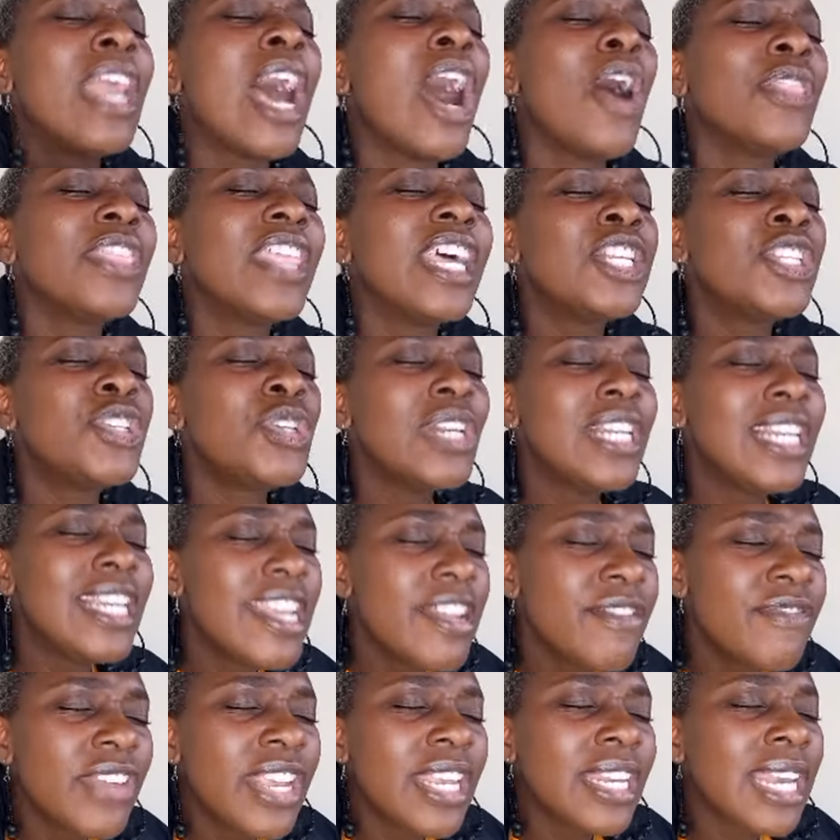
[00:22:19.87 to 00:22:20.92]
Now that you
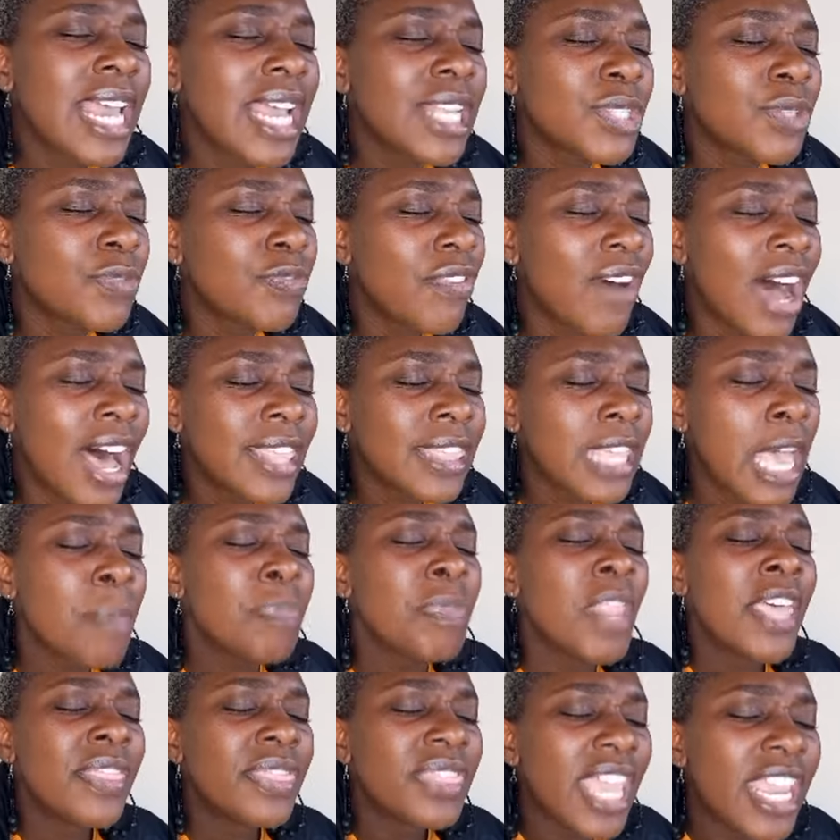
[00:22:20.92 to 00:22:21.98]
live in us, Father,
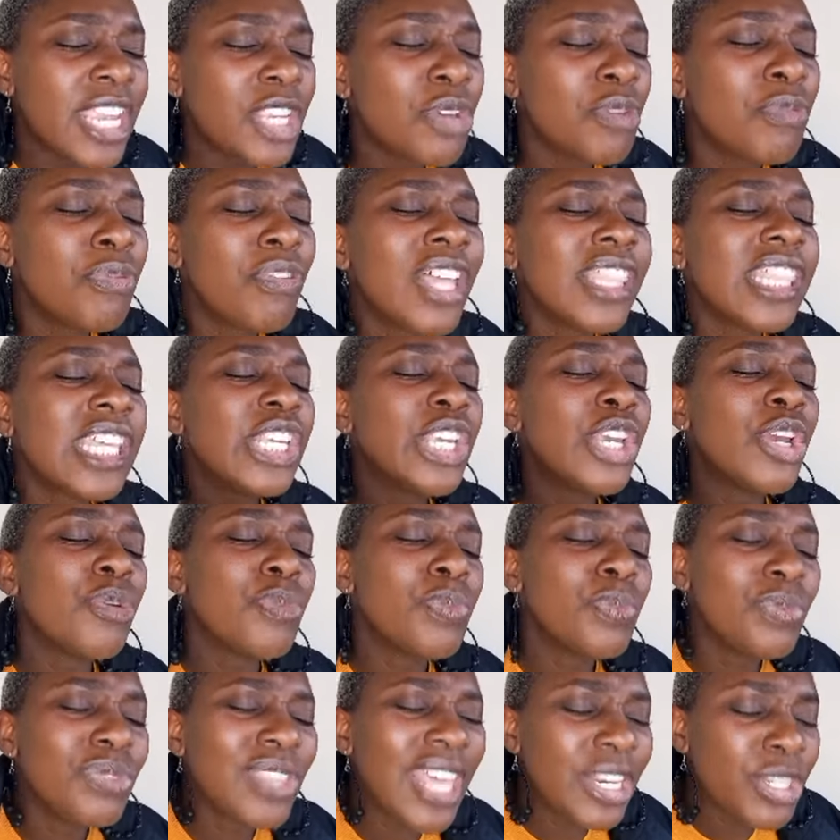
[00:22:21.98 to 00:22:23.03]
thank you, Father,
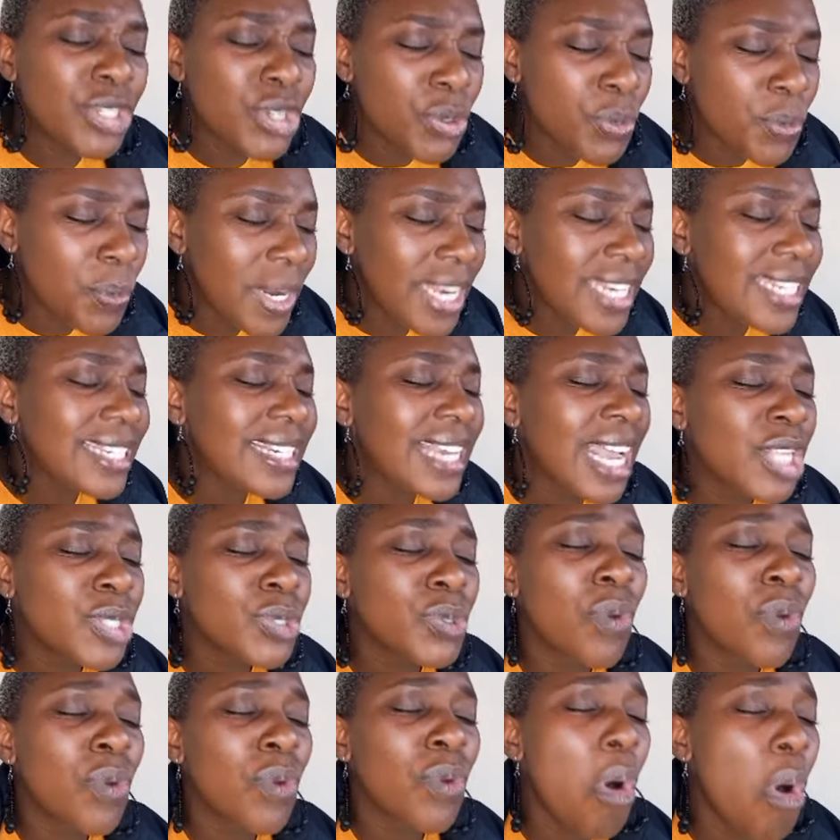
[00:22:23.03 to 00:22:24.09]
that you're ridding
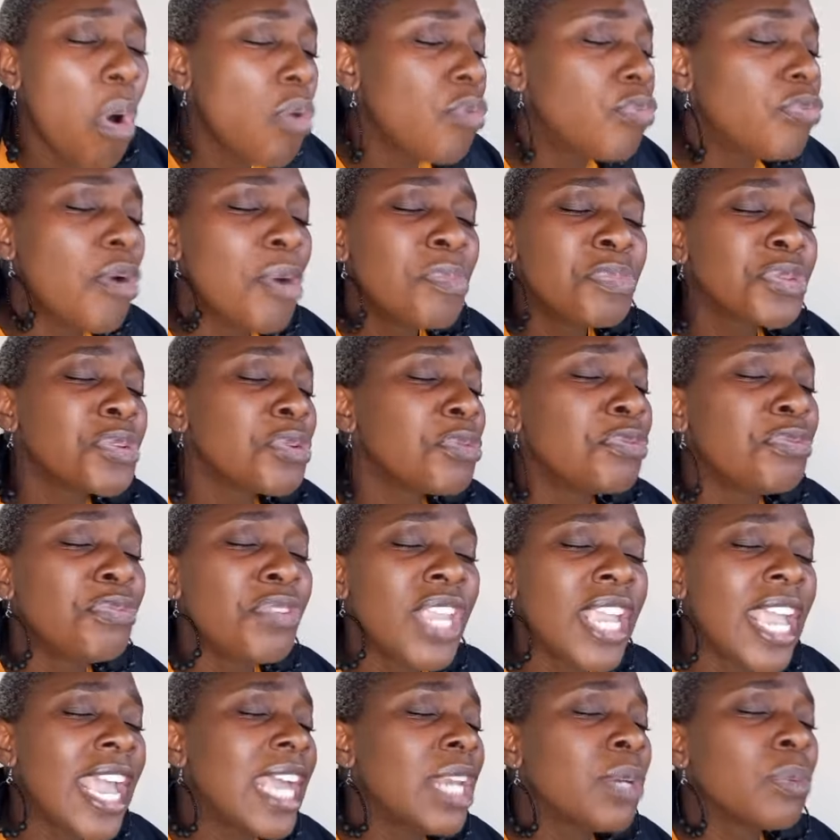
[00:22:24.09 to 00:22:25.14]
us of all forms of
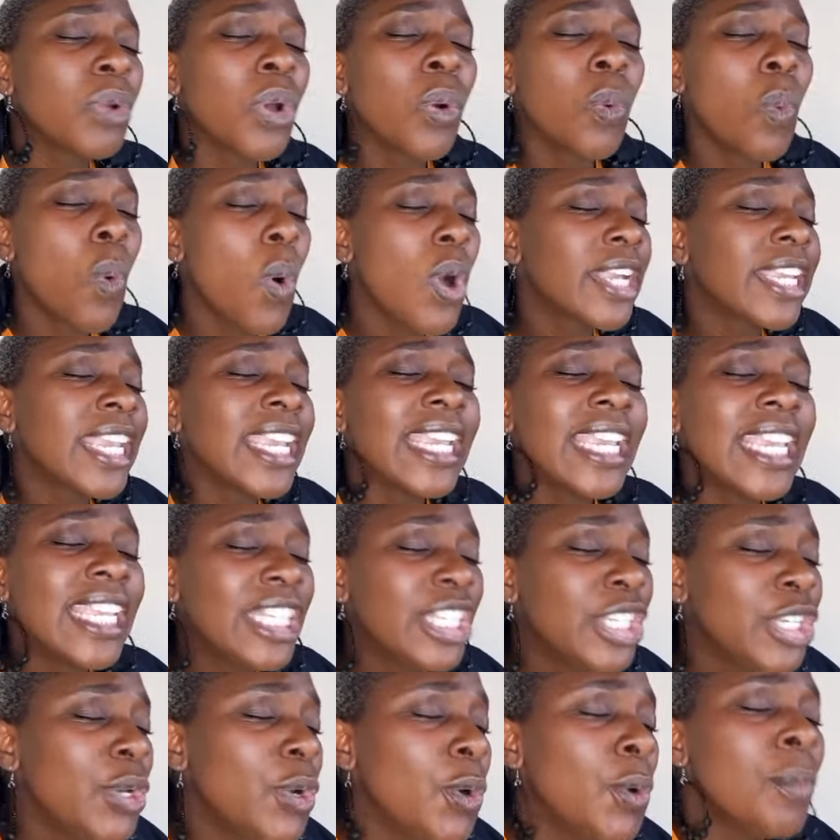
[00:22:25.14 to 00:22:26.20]
fear, and we're walking
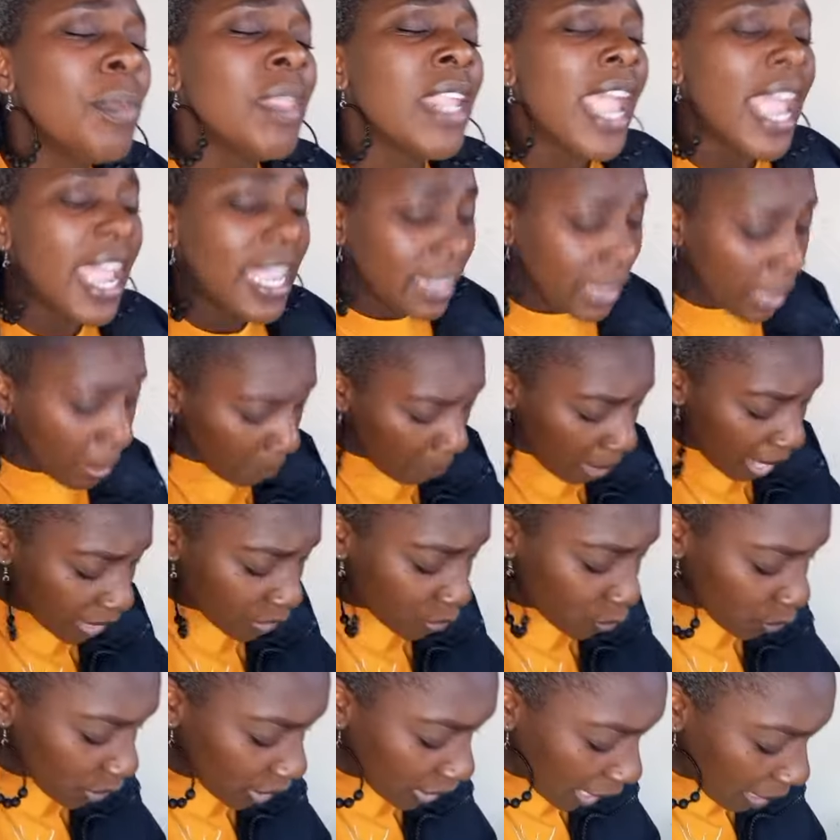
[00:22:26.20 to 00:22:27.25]
in you in the
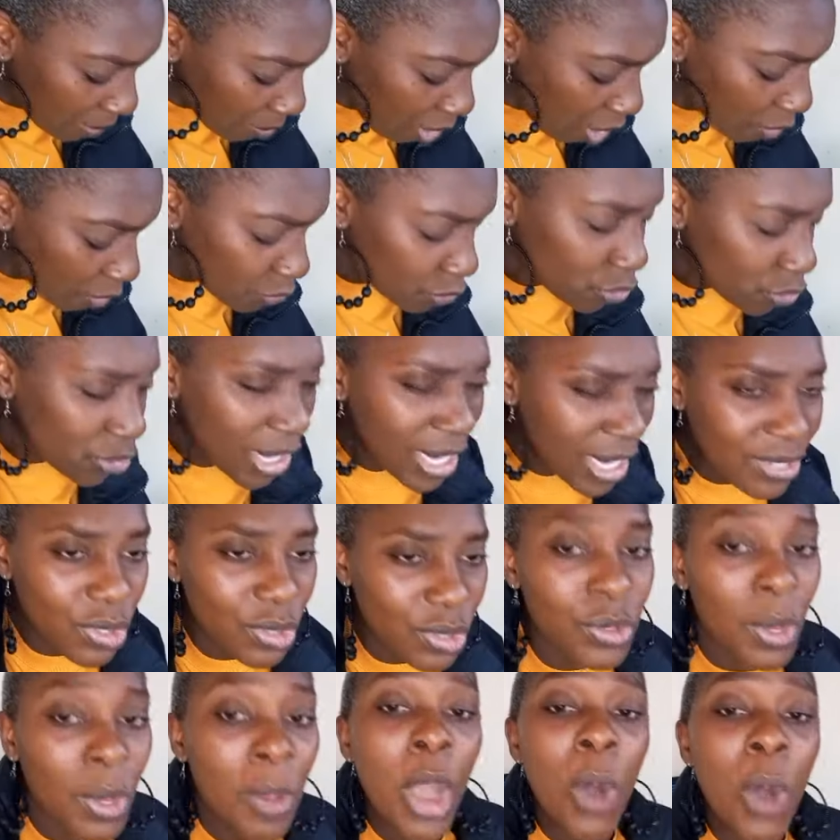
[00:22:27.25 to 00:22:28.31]
mighty name of
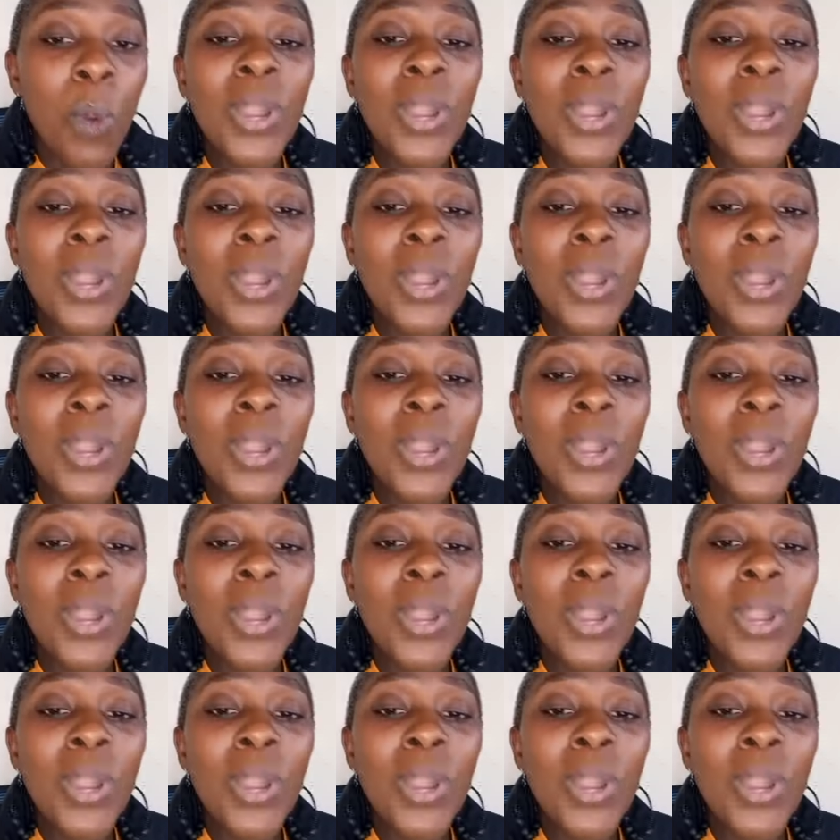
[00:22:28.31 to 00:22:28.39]
Jesus.